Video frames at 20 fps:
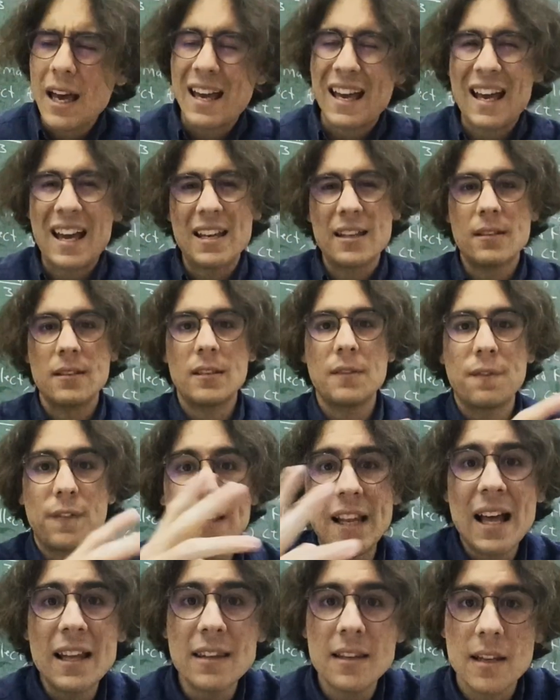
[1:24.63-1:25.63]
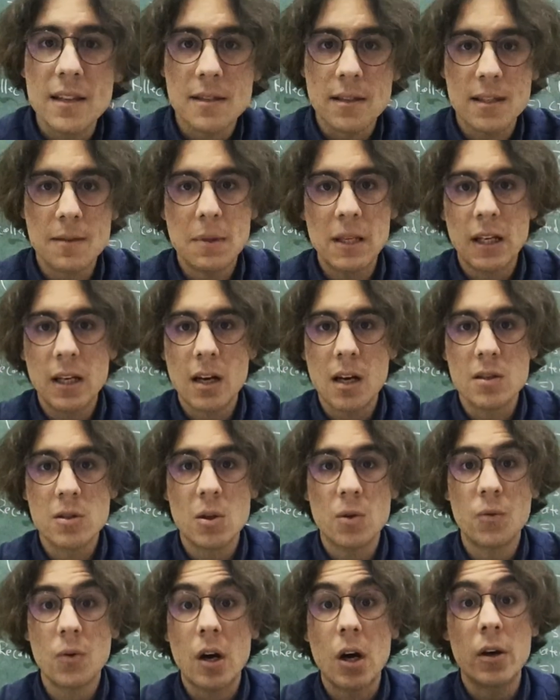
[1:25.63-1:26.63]
And the flatness is because
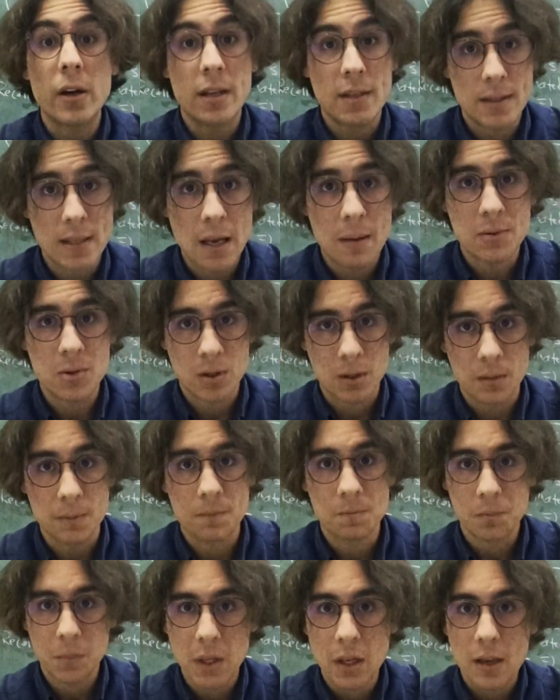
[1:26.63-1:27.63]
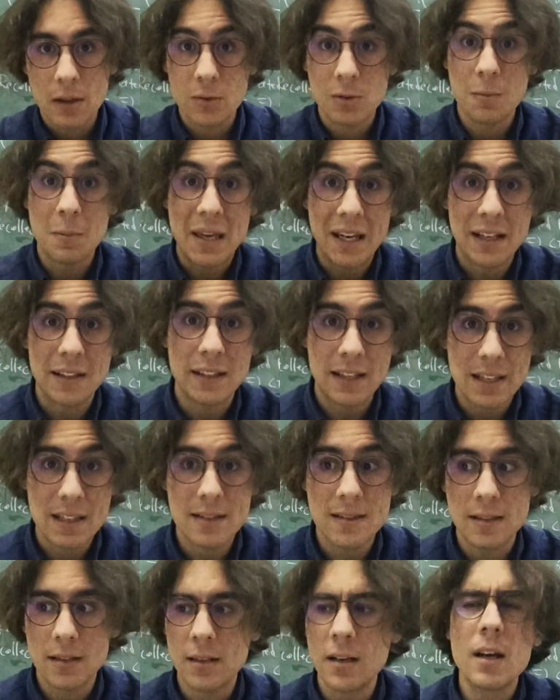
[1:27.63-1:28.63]
of our assumption, to make it
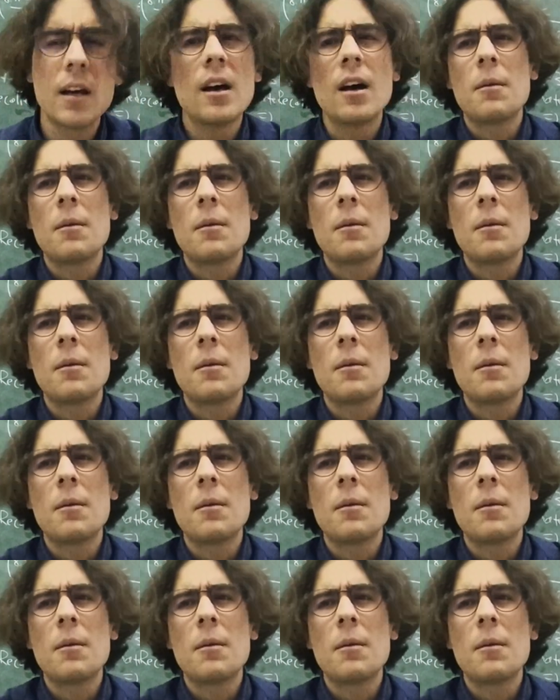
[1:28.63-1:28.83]
easier.